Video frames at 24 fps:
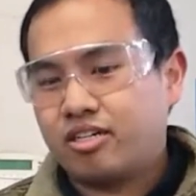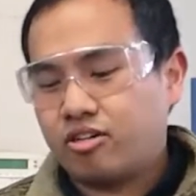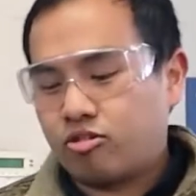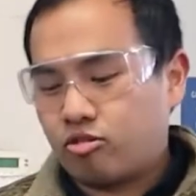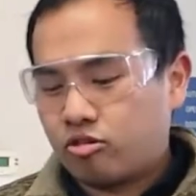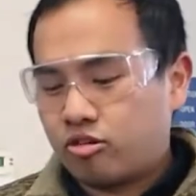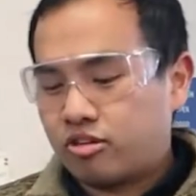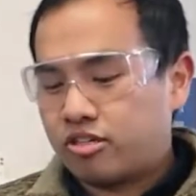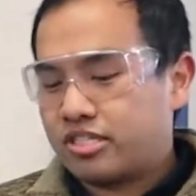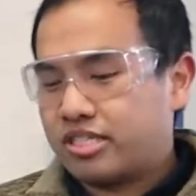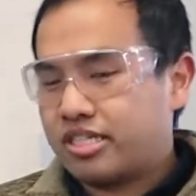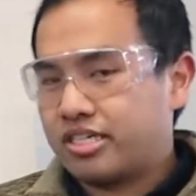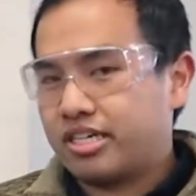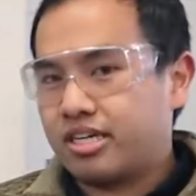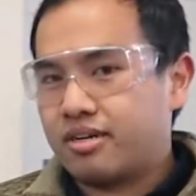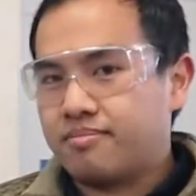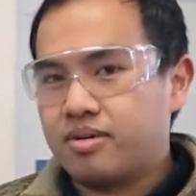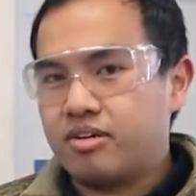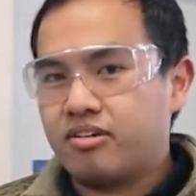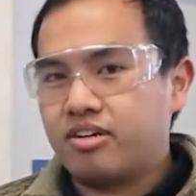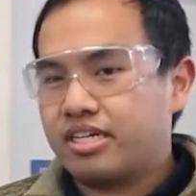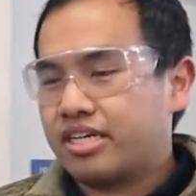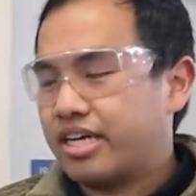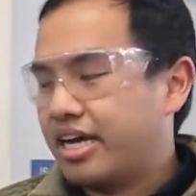in order to
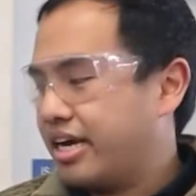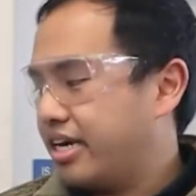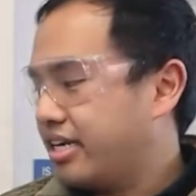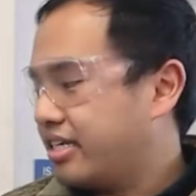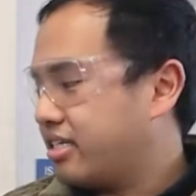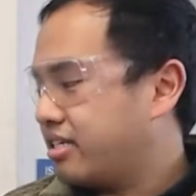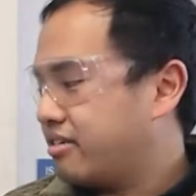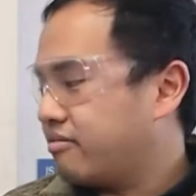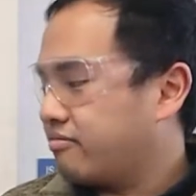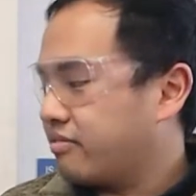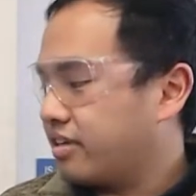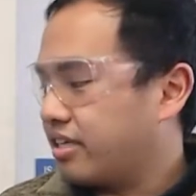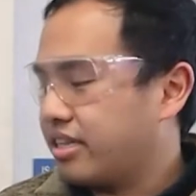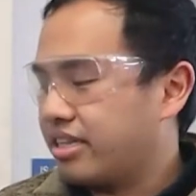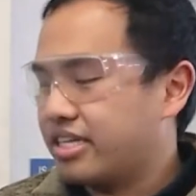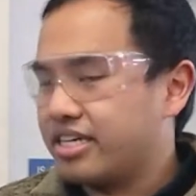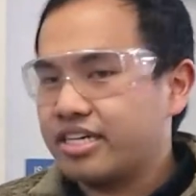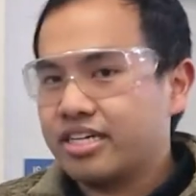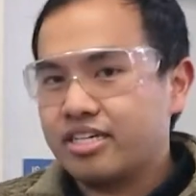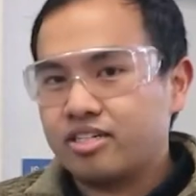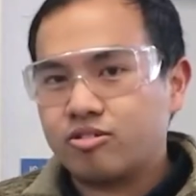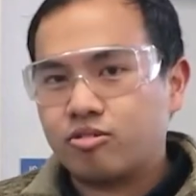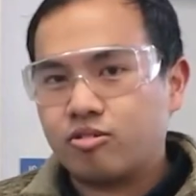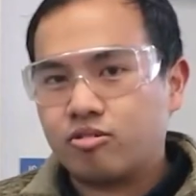communicate with the
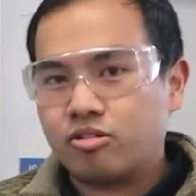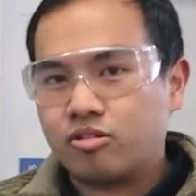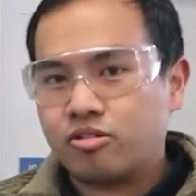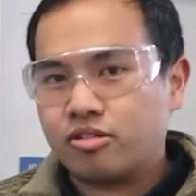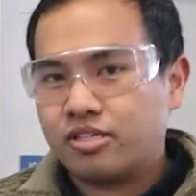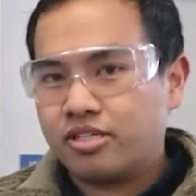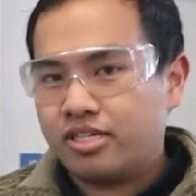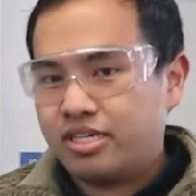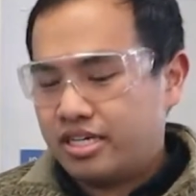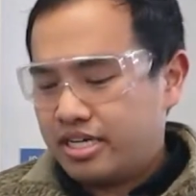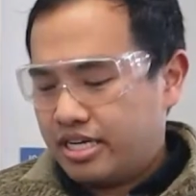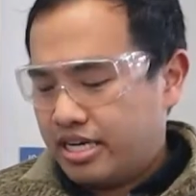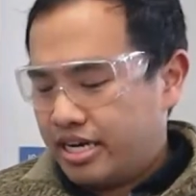controller,